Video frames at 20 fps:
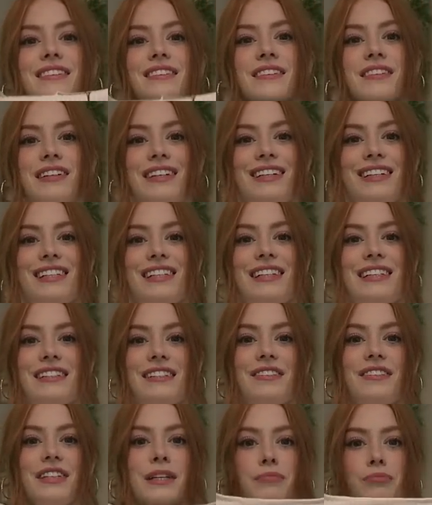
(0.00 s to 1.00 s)
Oh, it looks like it's
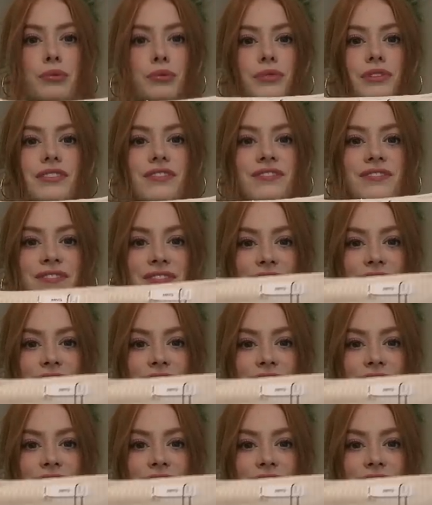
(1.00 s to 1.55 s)
got nipples.